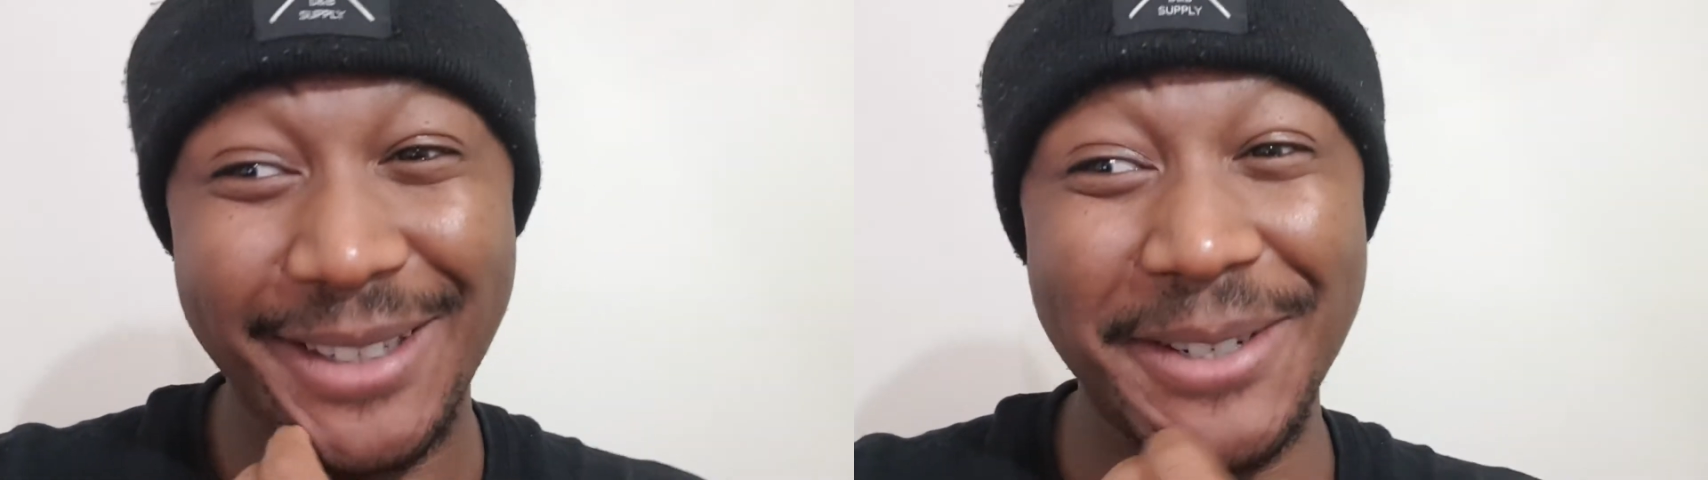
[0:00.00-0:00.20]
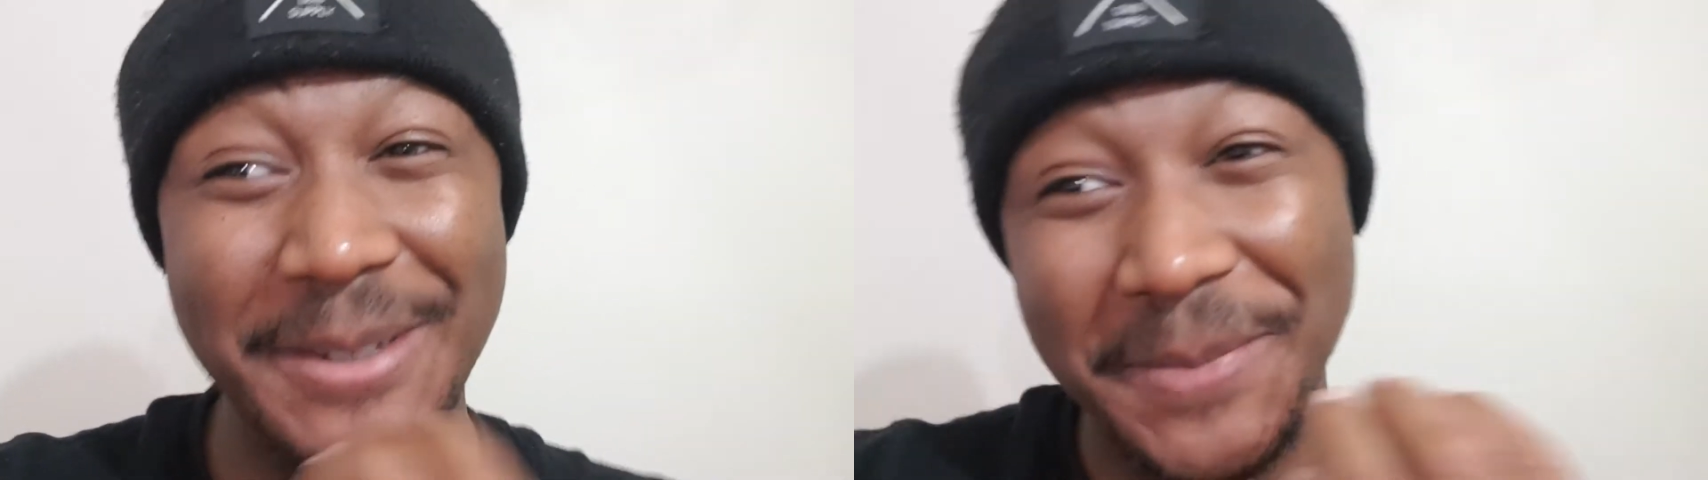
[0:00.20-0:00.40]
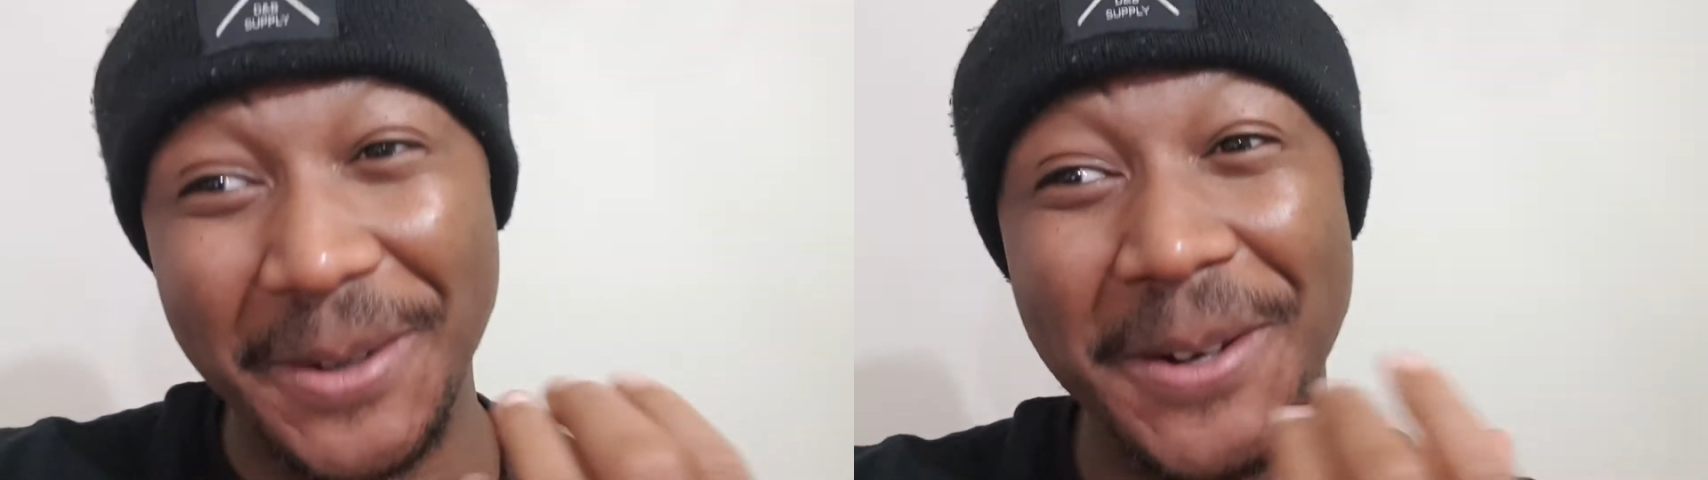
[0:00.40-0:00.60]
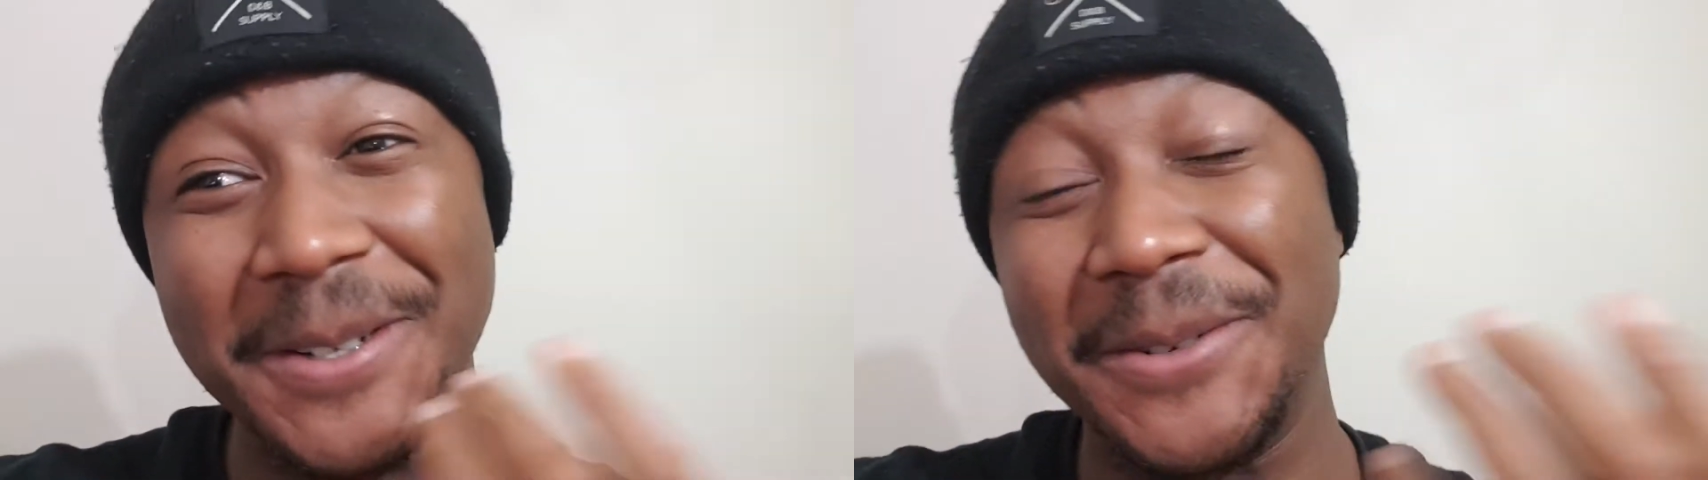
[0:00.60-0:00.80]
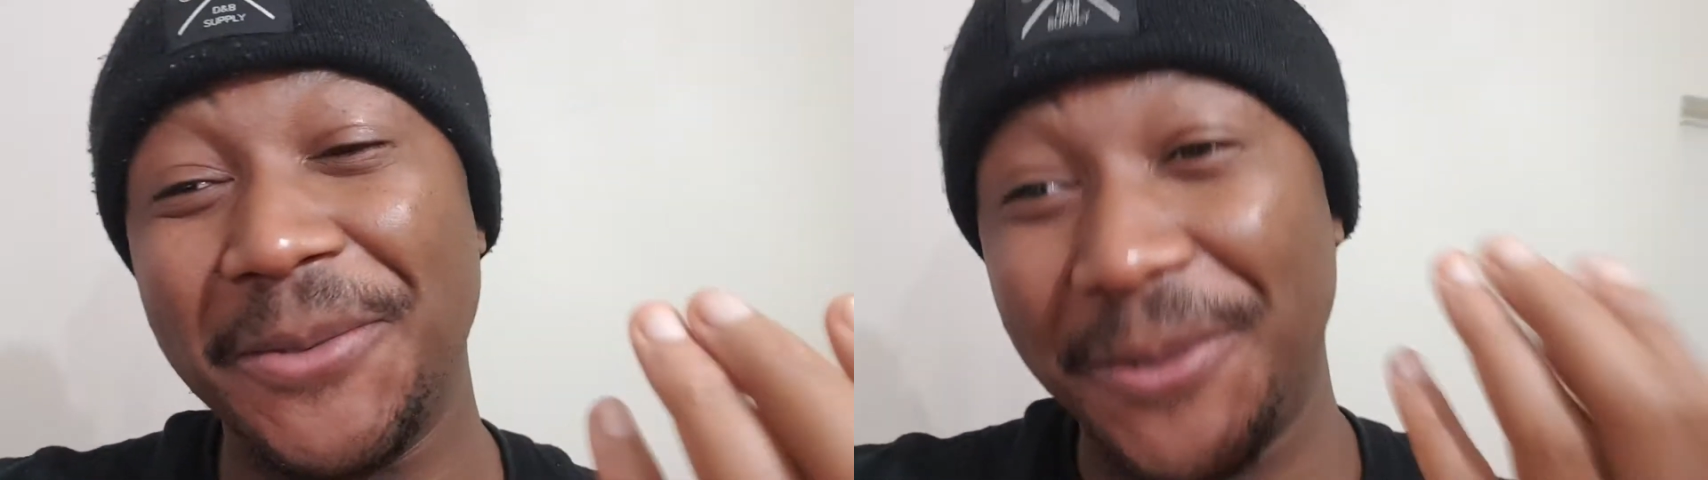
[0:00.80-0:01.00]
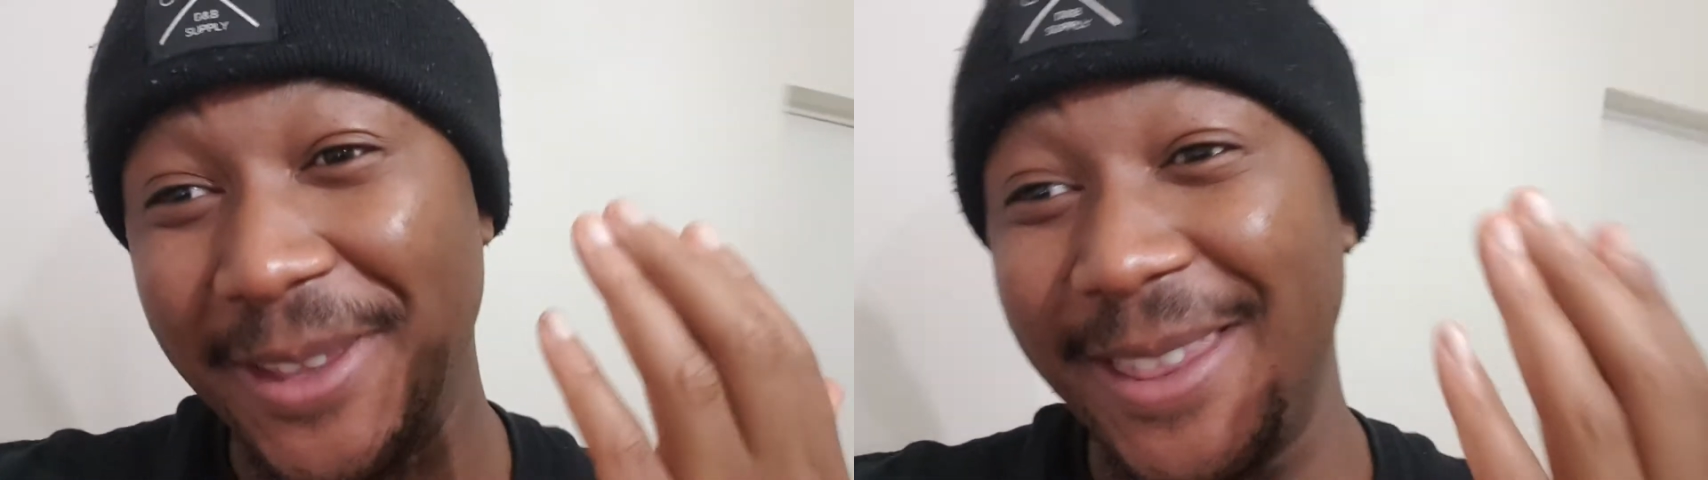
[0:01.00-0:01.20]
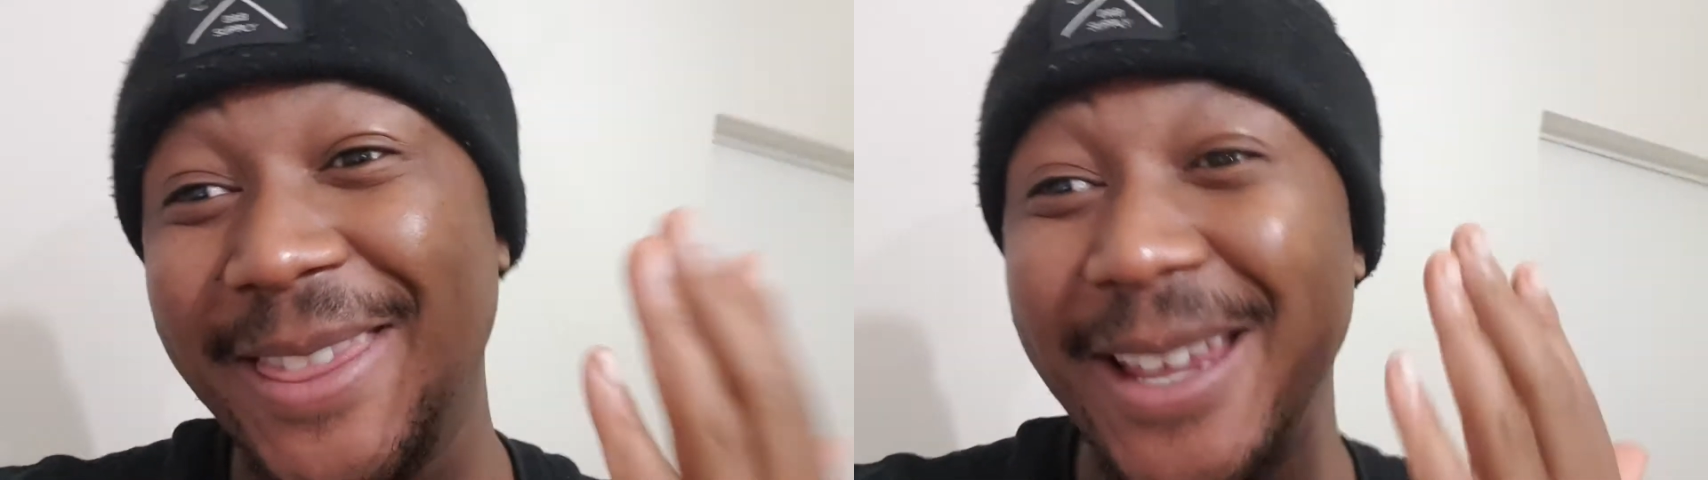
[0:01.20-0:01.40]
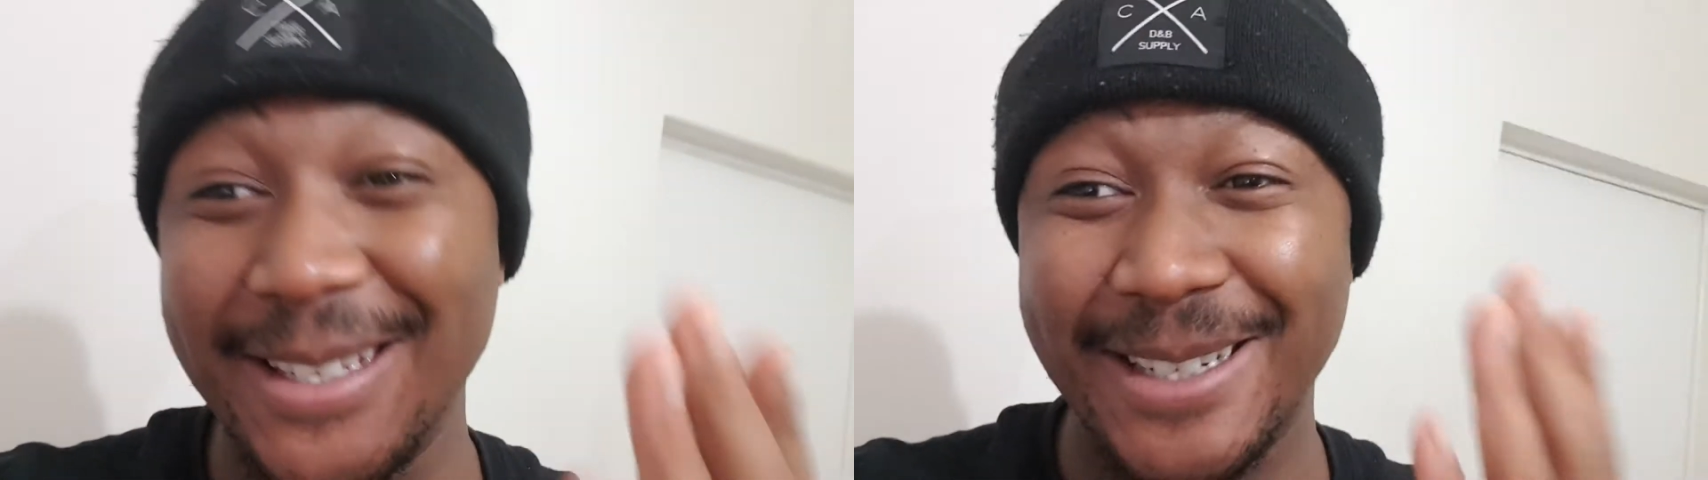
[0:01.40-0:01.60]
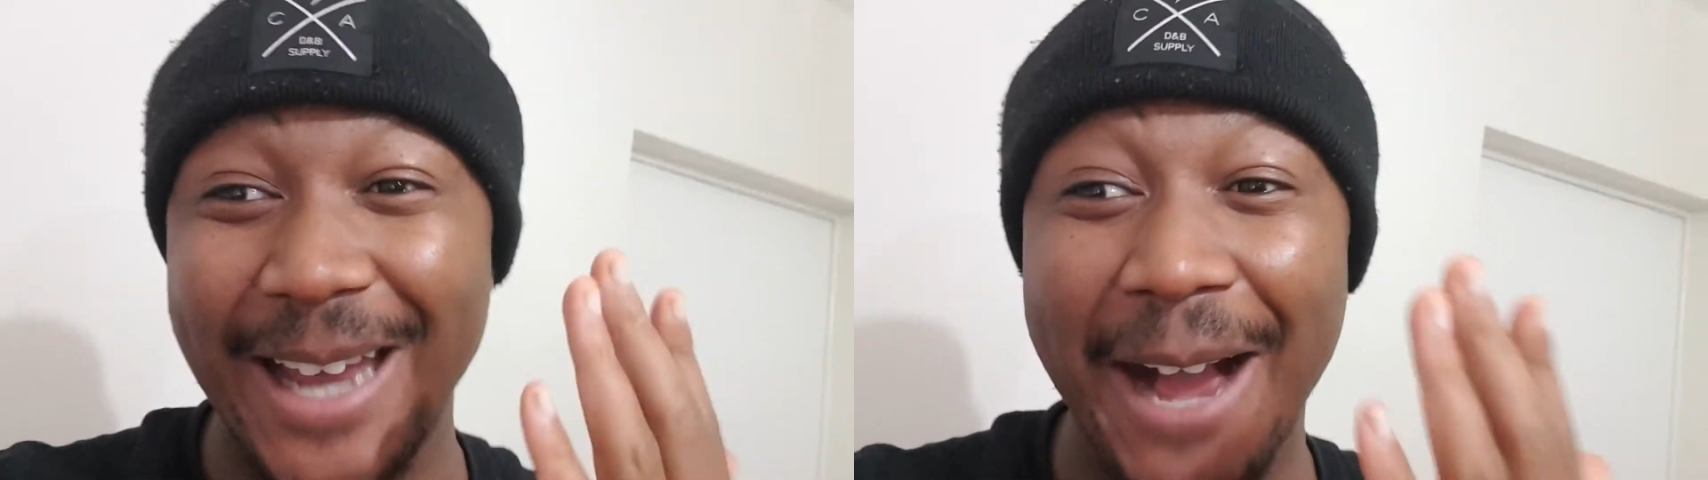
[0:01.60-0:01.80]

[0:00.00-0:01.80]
just because of the things